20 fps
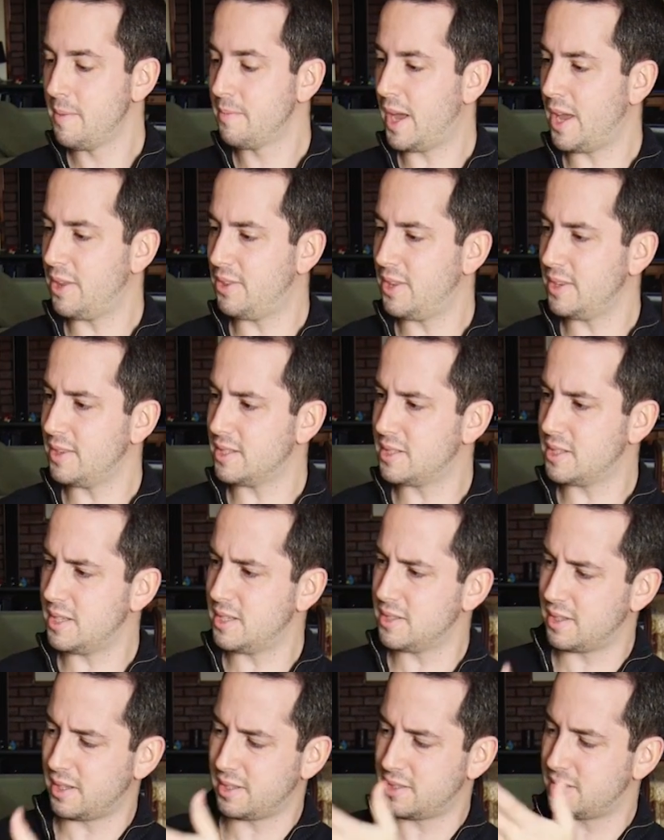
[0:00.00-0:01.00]
I think this
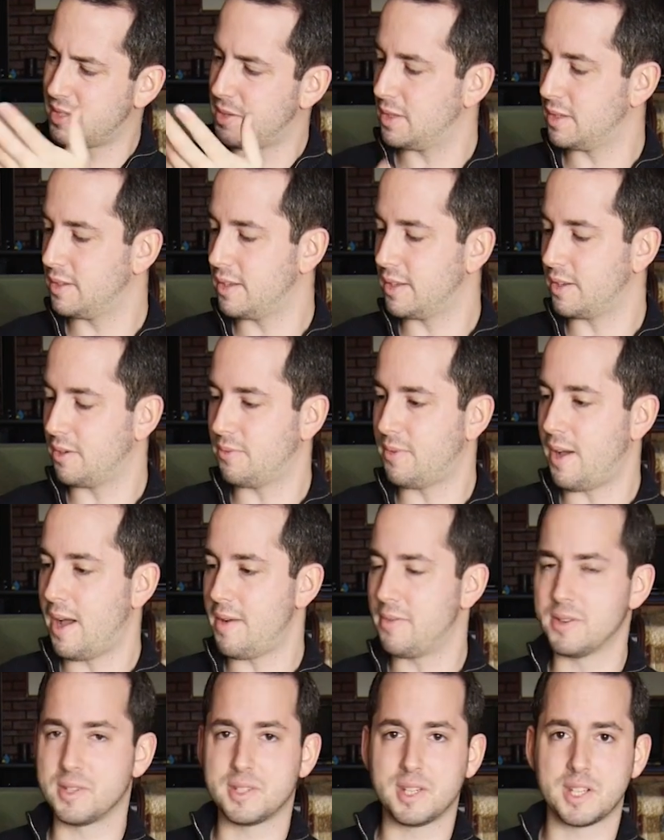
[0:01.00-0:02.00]
is like something like a
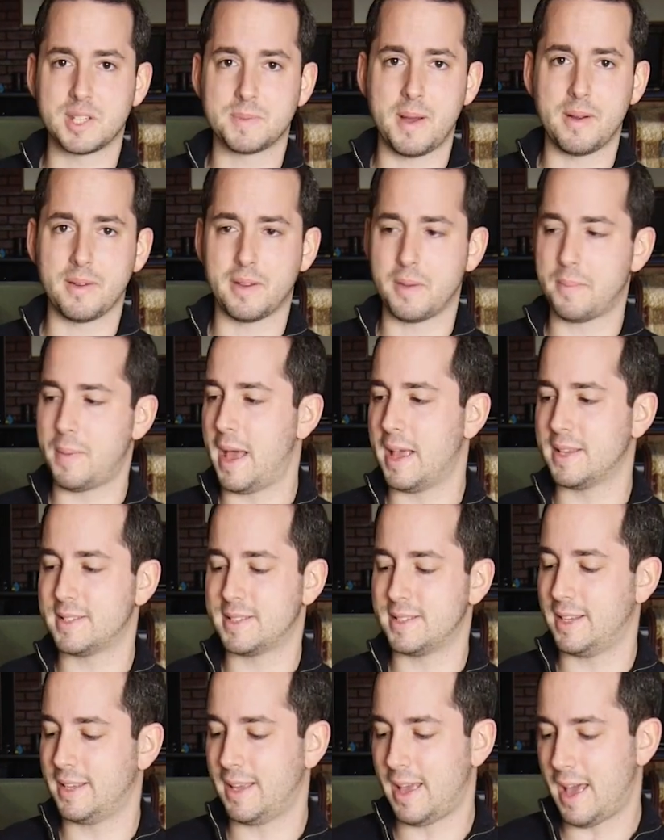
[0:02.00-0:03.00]
5 or 6 pound
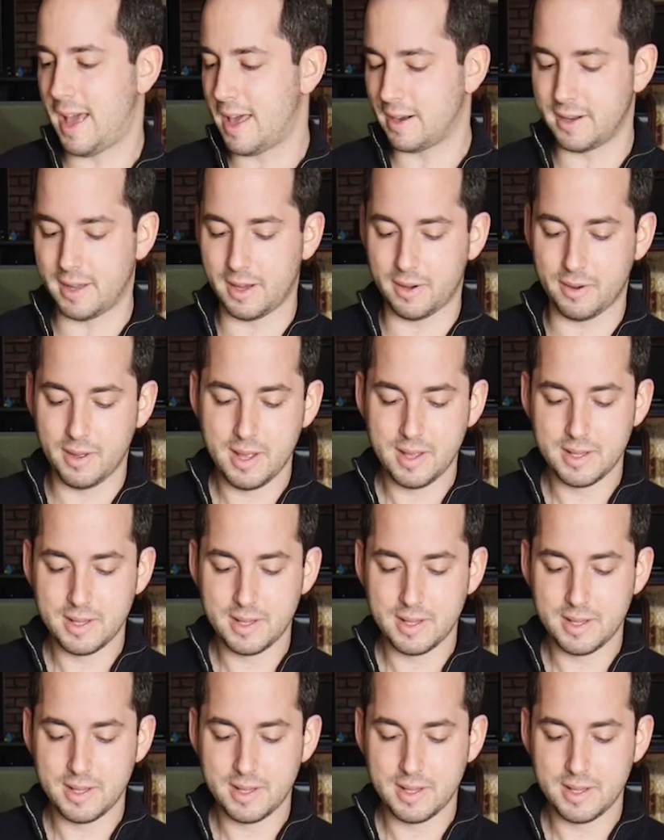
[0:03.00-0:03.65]
capacity. I don't know.